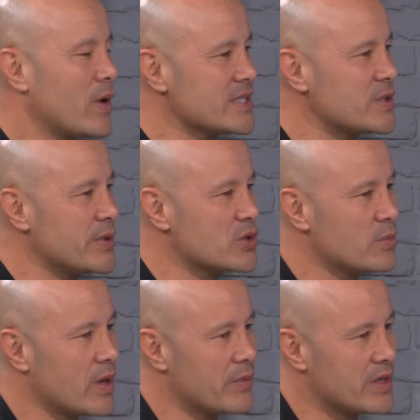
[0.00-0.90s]
one
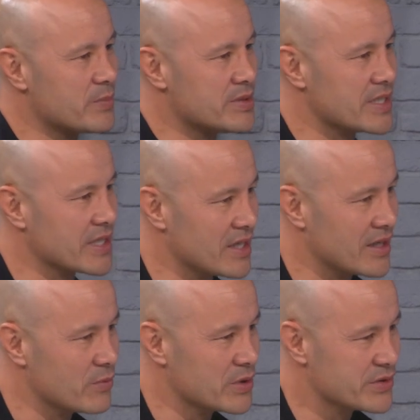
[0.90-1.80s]
special moment in
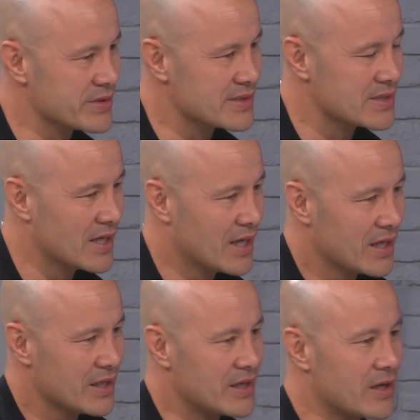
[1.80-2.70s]
particular, which was,
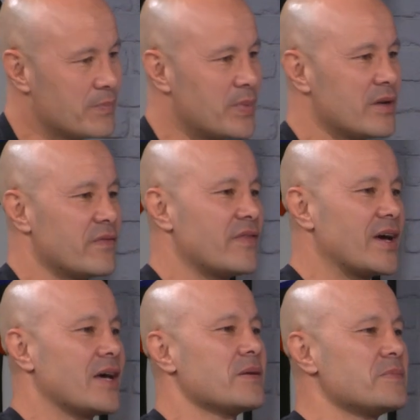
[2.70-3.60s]
a bit
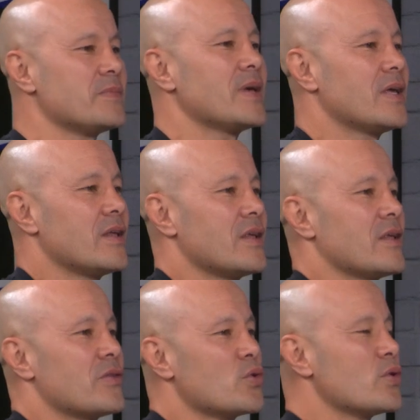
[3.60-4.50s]
of
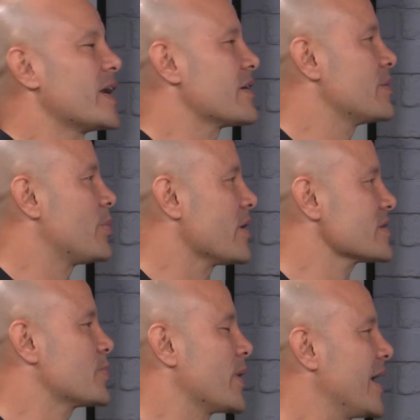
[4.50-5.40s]
thought out of the
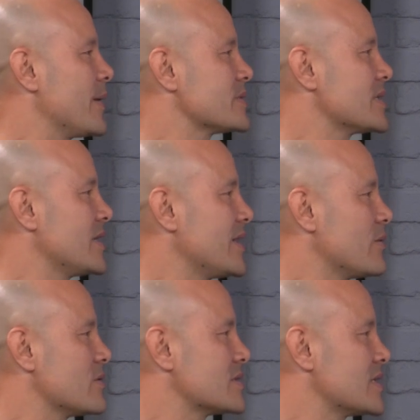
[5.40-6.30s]
box, perhaps, and
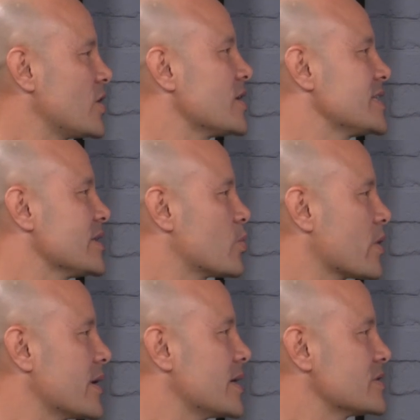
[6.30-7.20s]
that was the 19th Warrior,